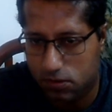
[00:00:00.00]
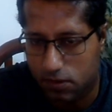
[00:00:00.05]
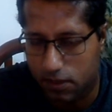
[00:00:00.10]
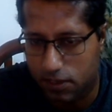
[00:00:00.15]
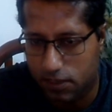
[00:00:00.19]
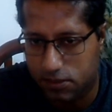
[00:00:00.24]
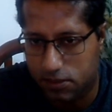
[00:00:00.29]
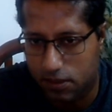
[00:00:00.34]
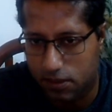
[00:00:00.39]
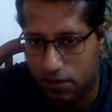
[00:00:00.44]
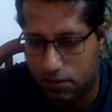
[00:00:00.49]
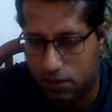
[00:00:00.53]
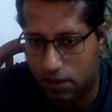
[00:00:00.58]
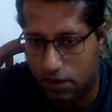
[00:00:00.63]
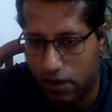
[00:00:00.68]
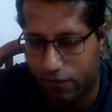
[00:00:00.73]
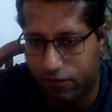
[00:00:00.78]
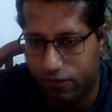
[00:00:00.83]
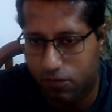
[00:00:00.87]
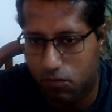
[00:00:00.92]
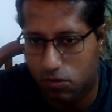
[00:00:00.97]
let's say the
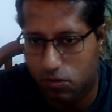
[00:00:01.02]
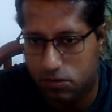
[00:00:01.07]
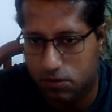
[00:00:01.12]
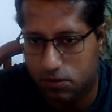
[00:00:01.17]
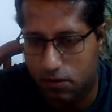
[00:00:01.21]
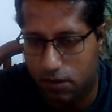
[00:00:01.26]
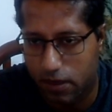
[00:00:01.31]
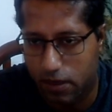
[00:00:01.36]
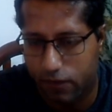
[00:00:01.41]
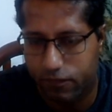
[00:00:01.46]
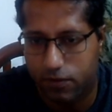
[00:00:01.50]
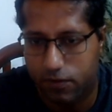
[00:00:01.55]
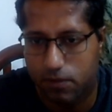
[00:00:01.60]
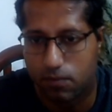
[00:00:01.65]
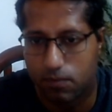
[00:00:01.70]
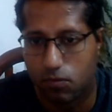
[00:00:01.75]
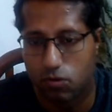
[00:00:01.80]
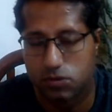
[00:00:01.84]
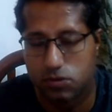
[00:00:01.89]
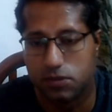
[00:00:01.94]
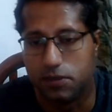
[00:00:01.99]

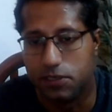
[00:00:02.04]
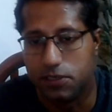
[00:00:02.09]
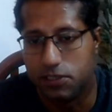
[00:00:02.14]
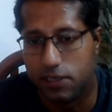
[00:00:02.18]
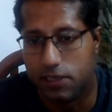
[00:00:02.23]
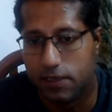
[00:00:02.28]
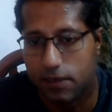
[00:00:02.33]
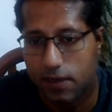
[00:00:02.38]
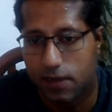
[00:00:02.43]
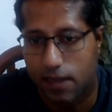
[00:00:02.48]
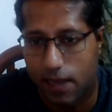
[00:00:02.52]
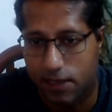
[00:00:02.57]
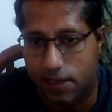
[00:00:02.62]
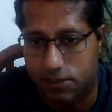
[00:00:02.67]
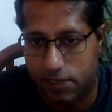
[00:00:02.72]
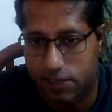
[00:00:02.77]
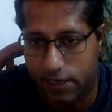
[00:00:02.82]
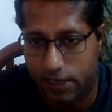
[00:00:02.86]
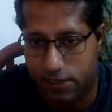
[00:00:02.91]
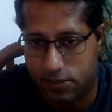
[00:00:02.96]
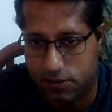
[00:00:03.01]
leftmost digit as
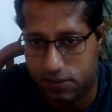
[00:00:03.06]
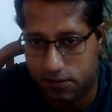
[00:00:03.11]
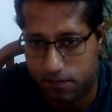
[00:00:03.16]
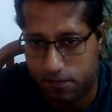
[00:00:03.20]
x.